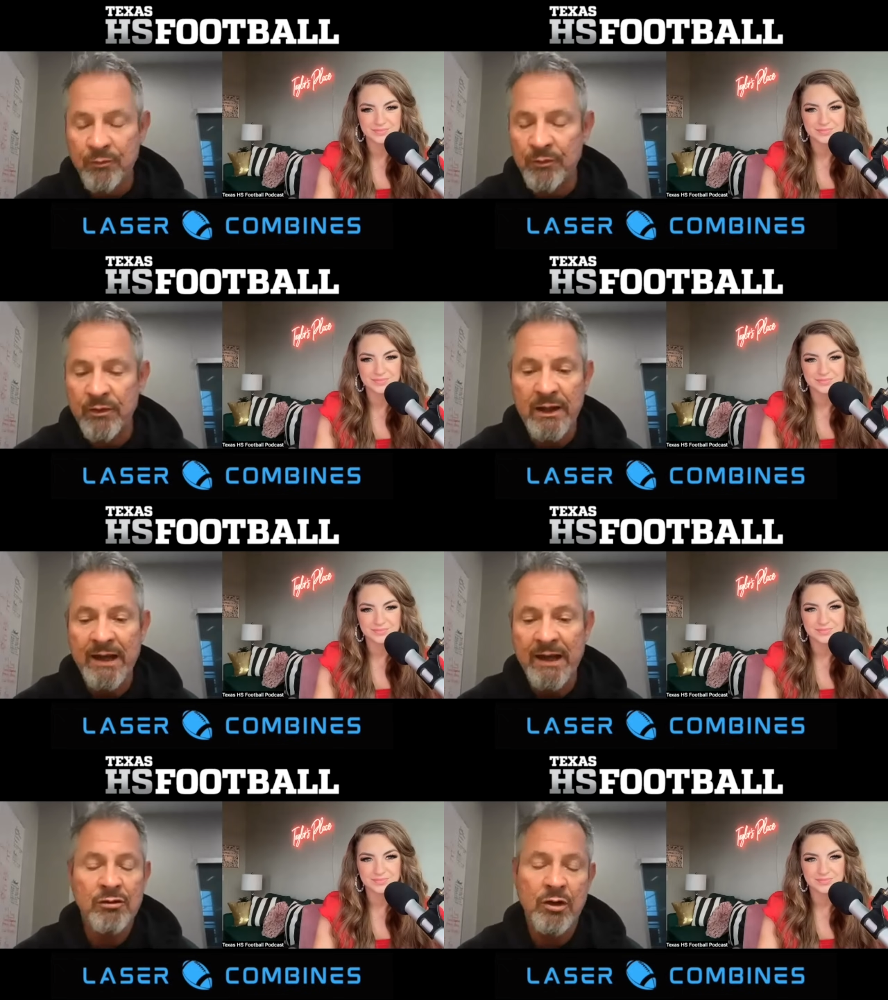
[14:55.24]
Speaker 1: the
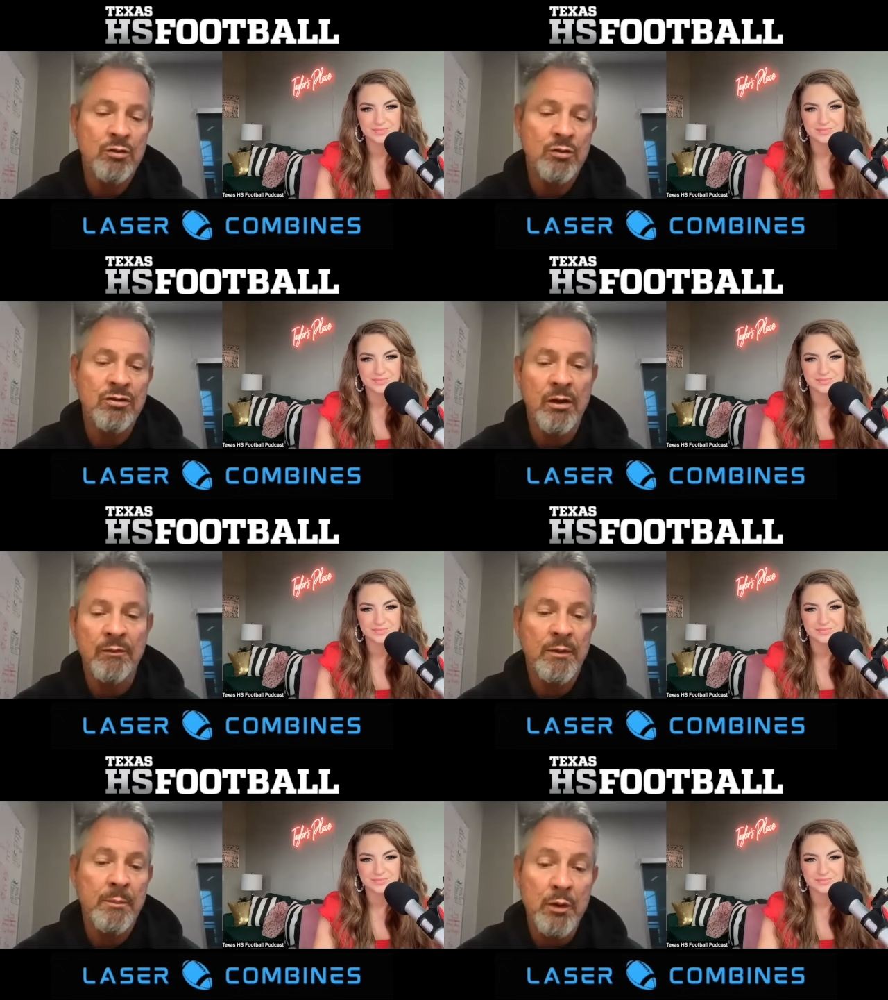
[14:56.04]
execution of the
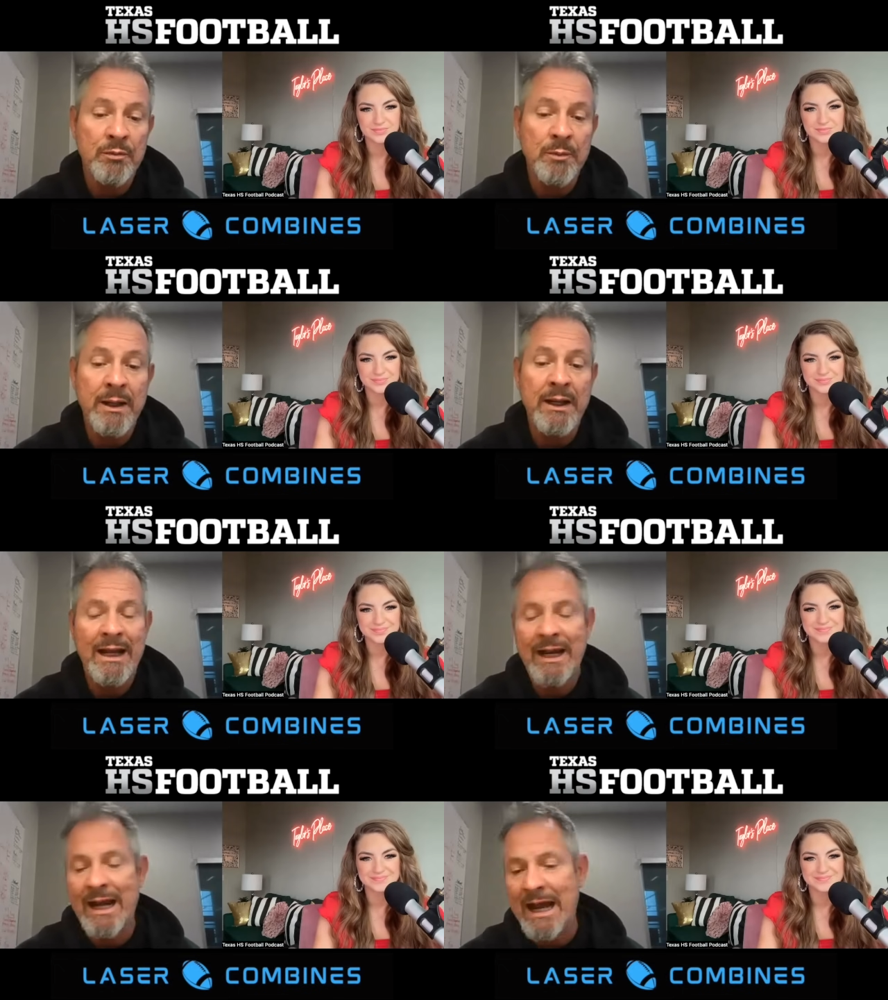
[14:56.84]
movement, and
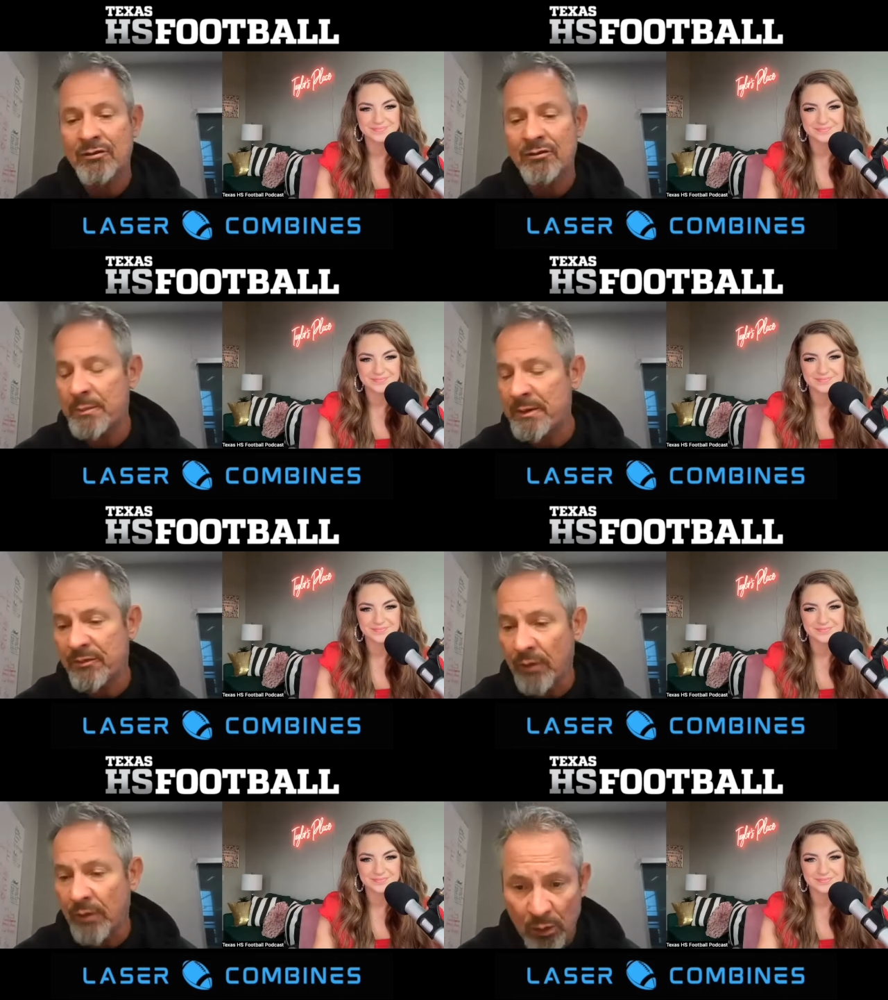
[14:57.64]
it has to be
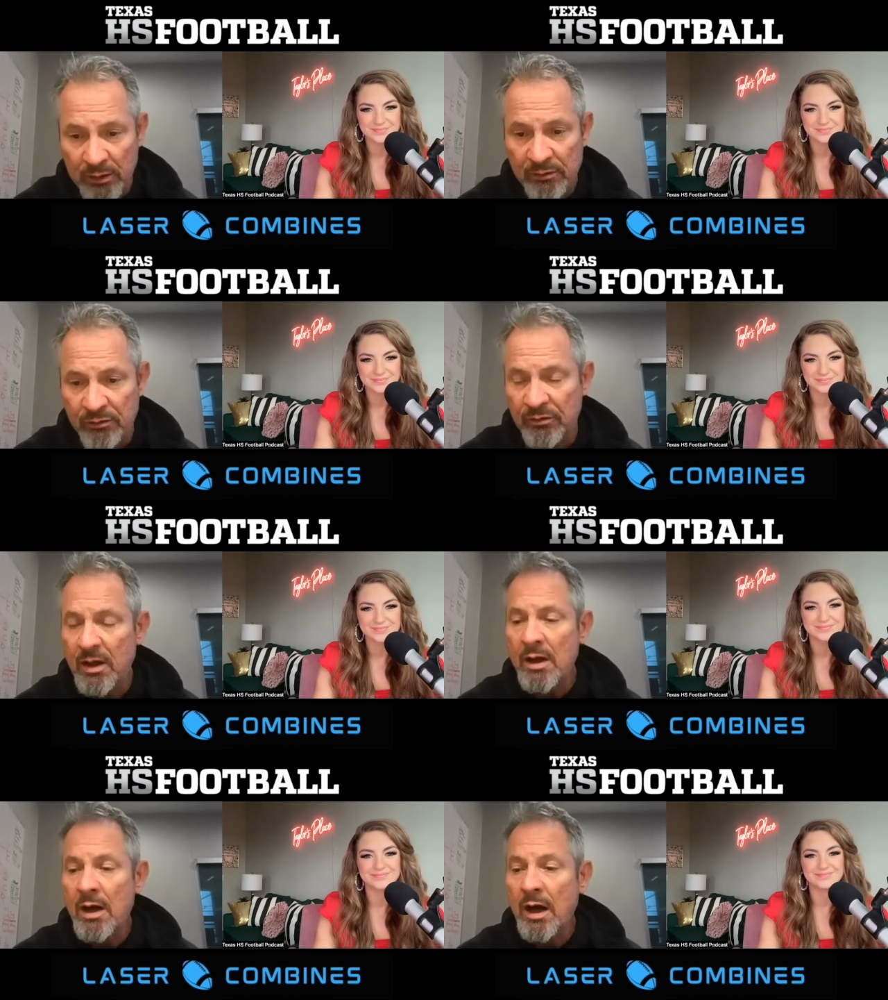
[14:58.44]
flawless.
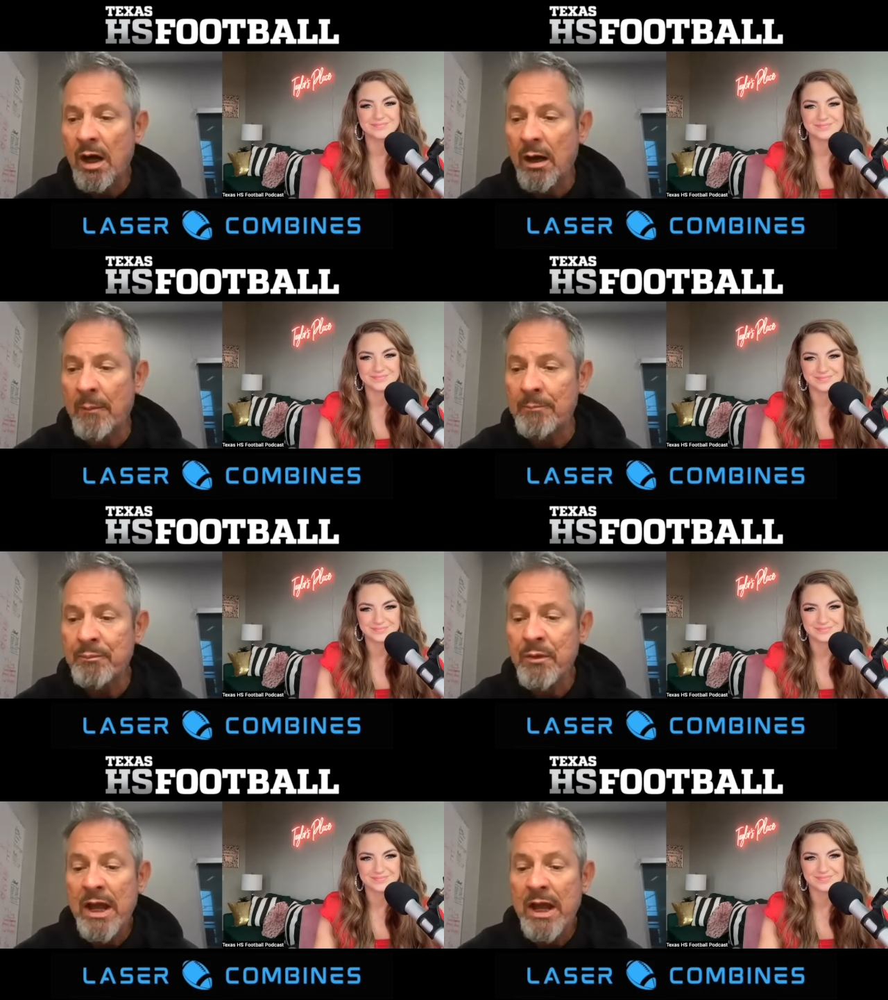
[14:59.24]
Mm-hmm. Um,
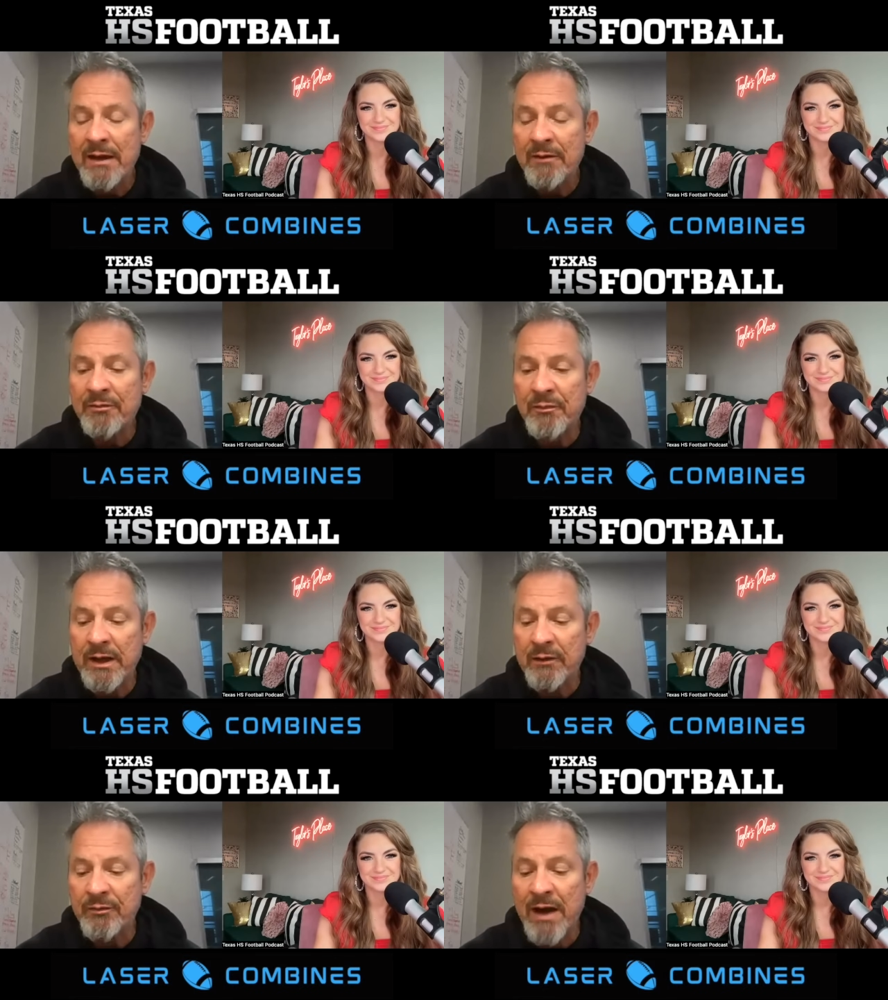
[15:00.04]
if
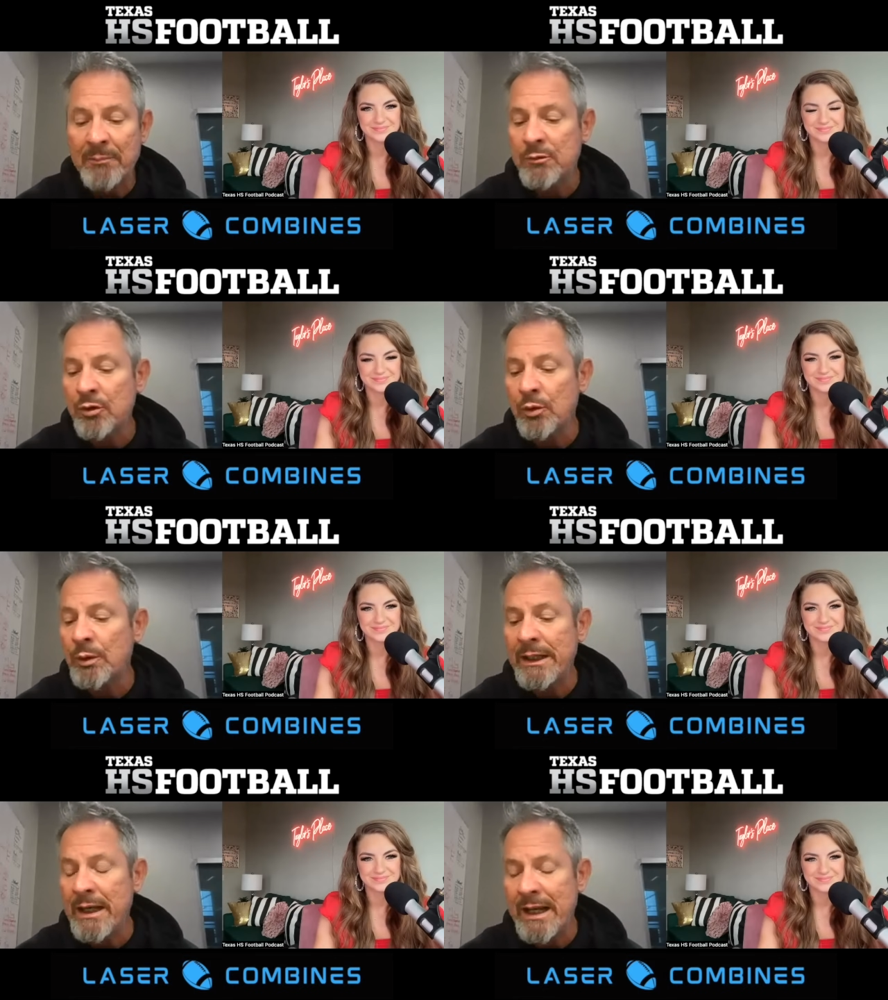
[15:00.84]
if I'm
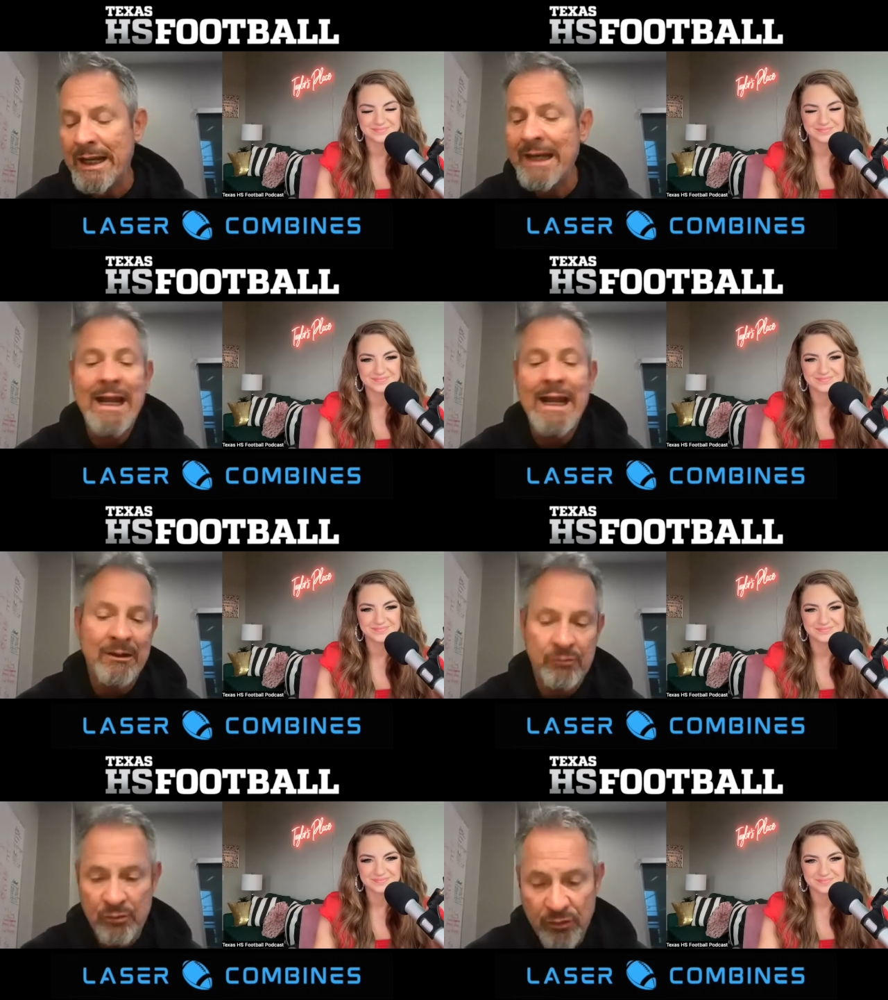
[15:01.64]
doing any
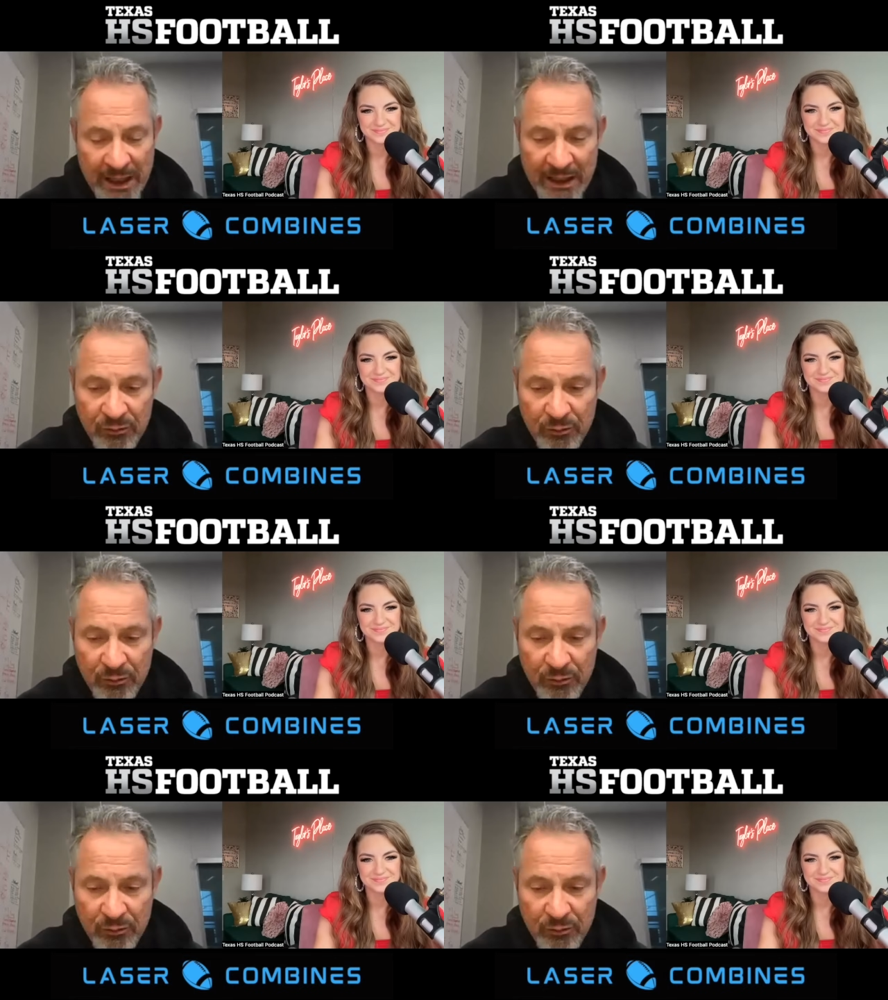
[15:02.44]
exercise,